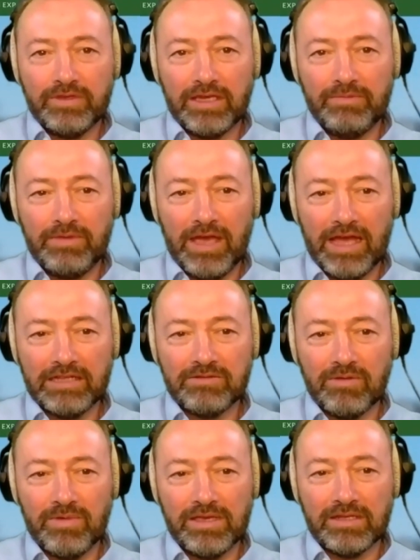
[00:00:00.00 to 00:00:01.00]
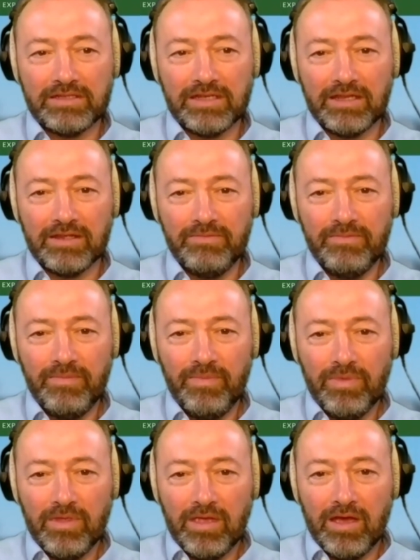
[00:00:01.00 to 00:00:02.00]
Keep your hands where we can see them.
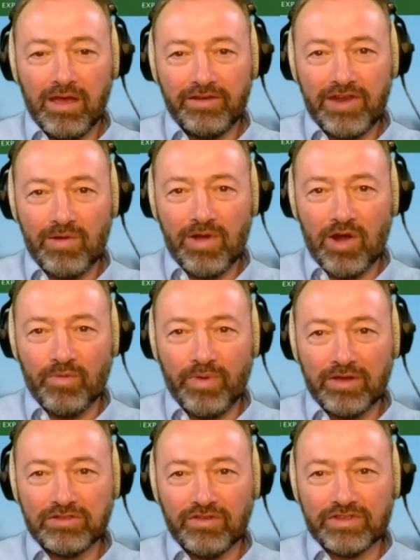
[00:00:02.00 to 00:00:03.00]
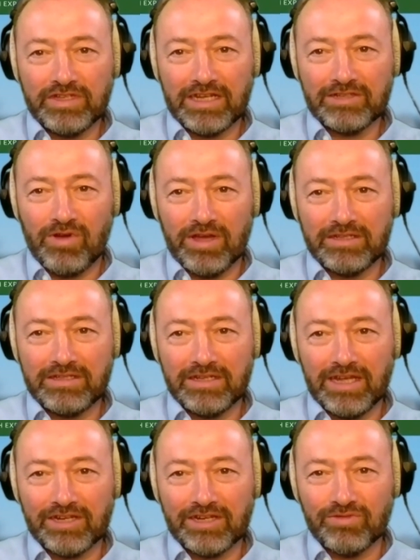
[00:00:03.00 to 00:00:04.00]
No elbows, obviously. That's quite
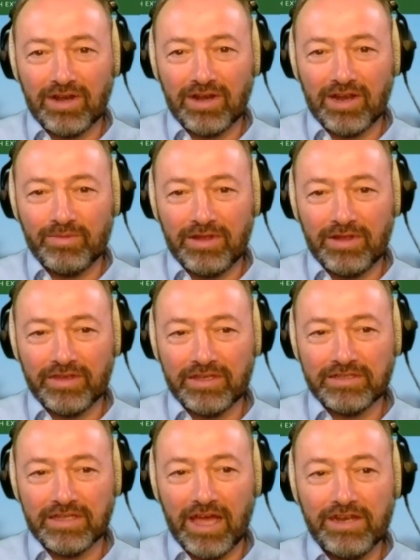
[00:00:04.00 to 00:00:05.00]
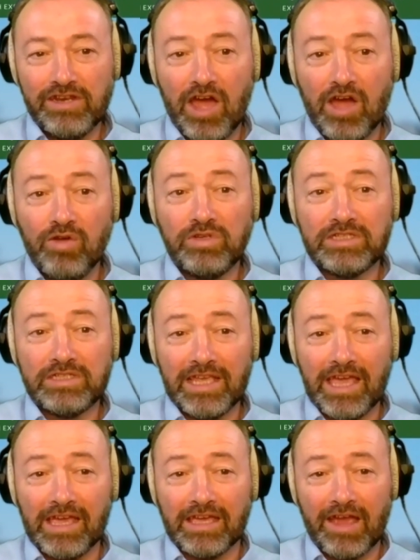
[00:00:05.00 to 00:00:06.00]
international and global, I think. Yeah. And no
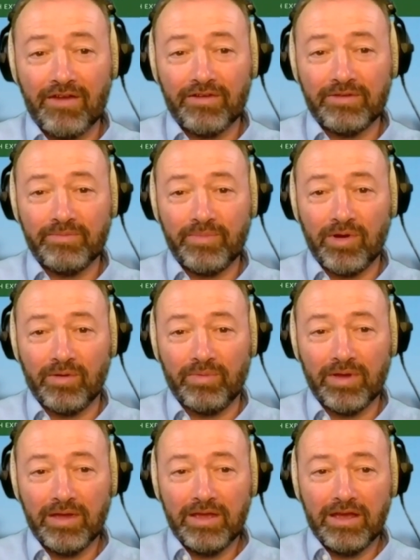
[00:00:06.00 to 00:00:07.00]
singing, Karen and Bob.